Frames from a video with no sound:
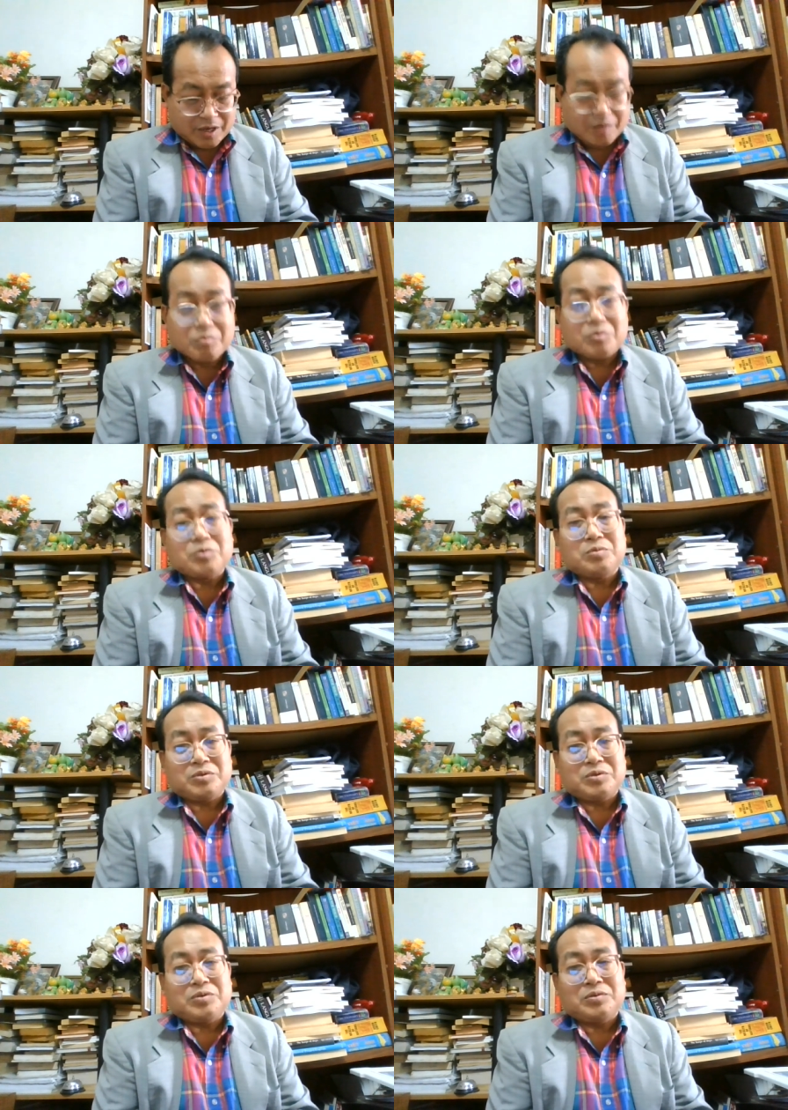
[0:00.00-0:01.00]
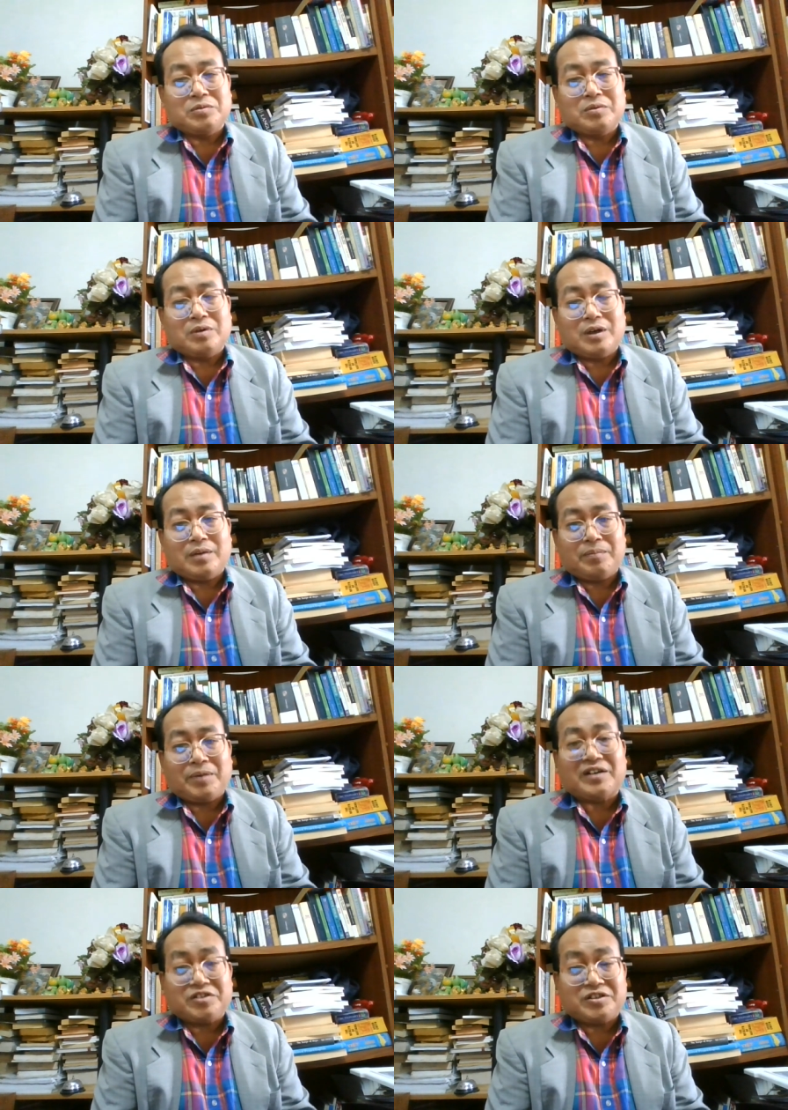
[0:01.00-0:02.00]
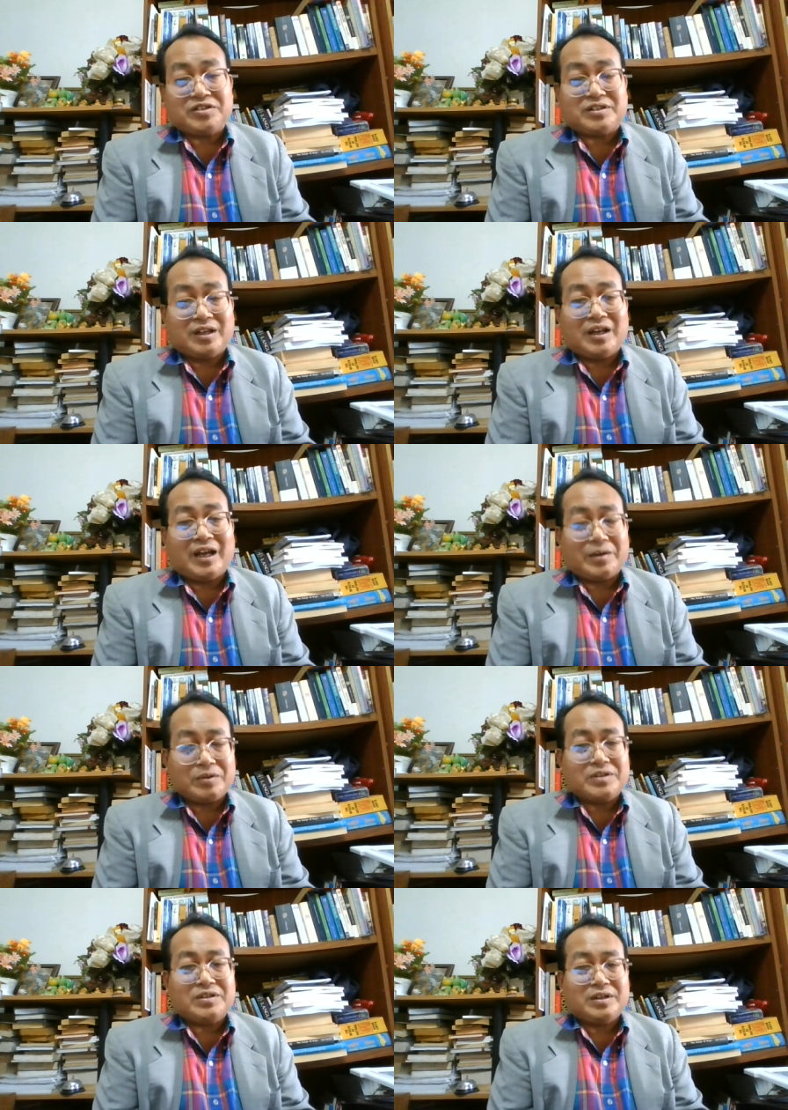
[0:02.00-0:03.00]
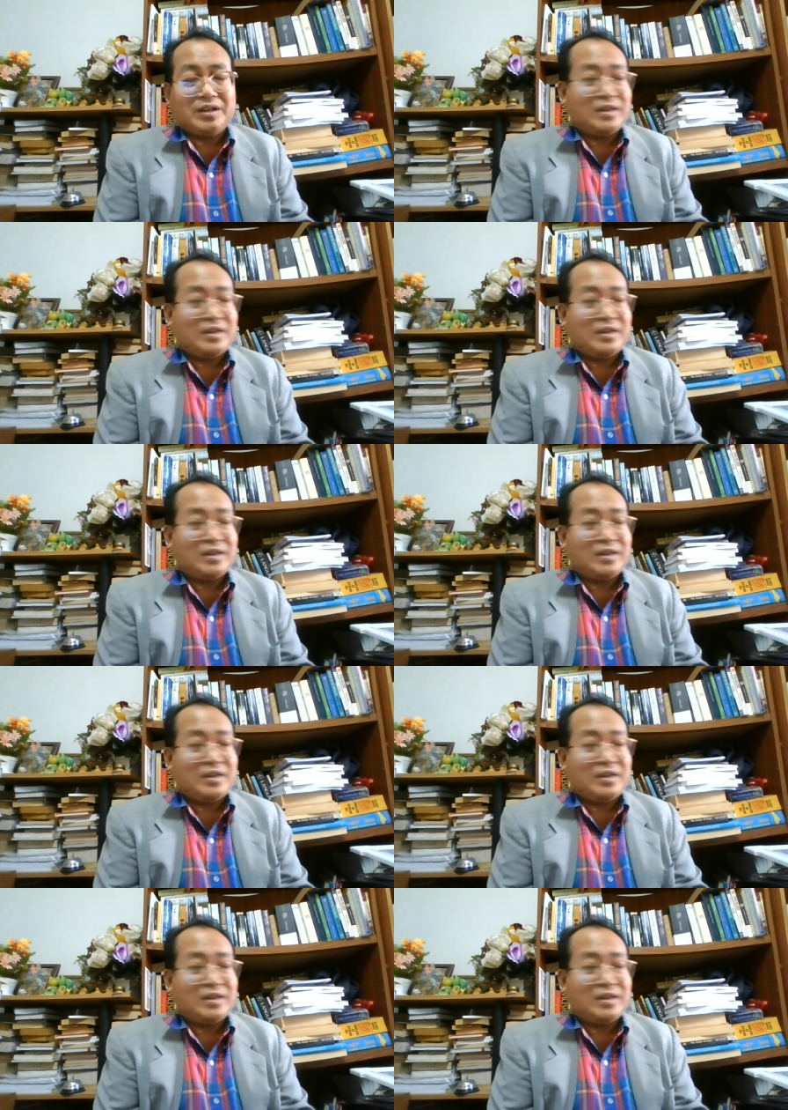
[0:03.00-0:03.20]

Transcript: help you to practice the language.